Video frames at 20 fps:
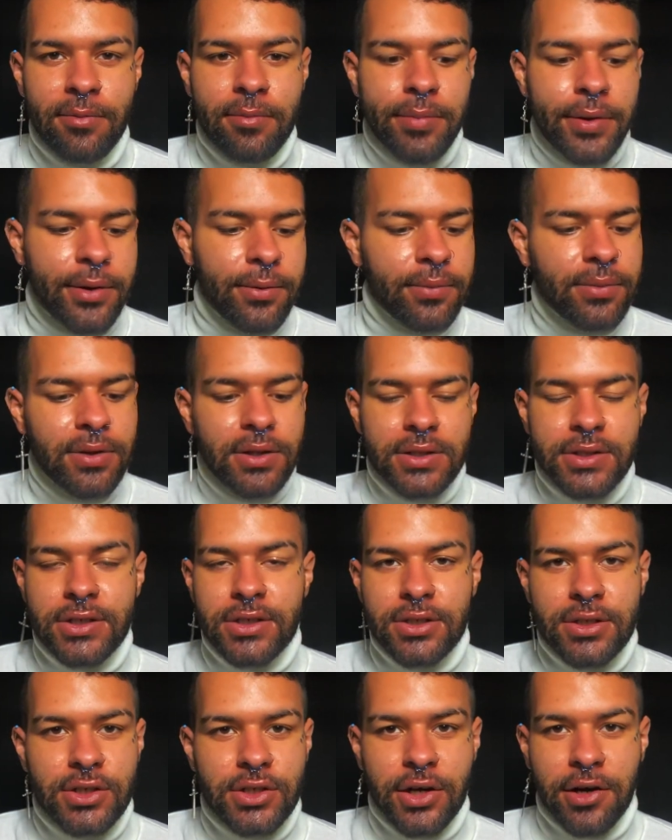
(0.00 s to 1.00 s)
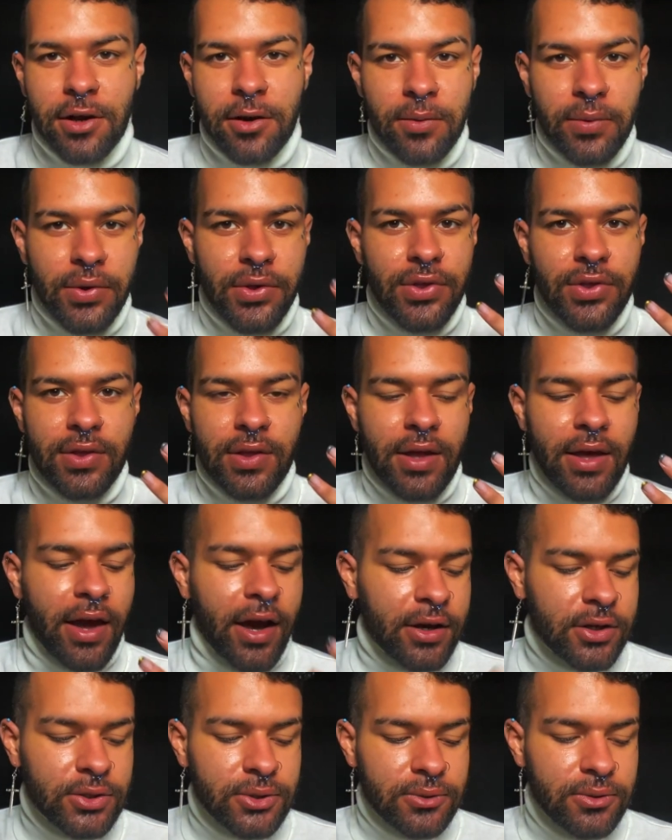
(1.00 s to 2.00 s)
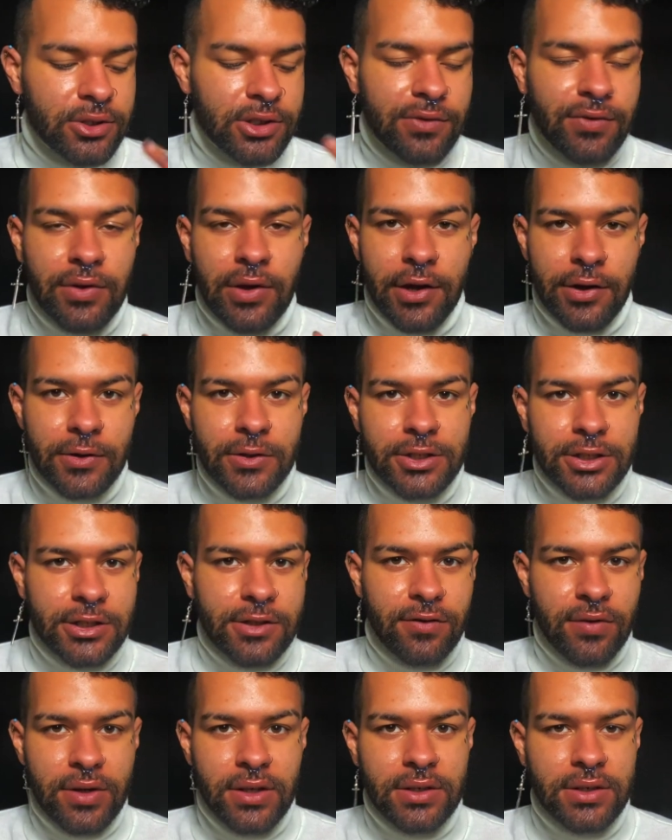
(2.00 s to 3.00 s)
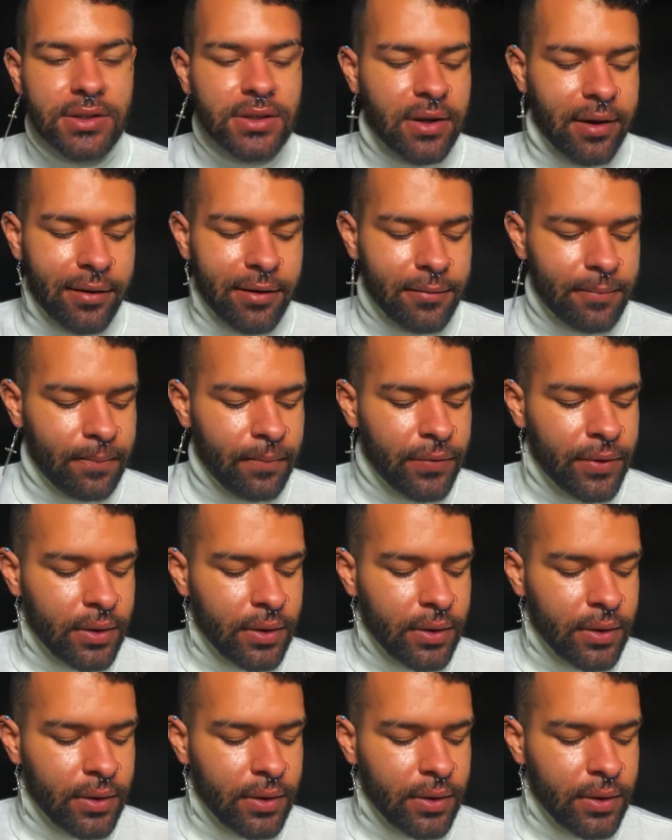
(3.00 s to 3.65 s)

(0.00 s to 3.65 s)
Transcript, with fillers: but let's just start out with the actual general energies for each sign.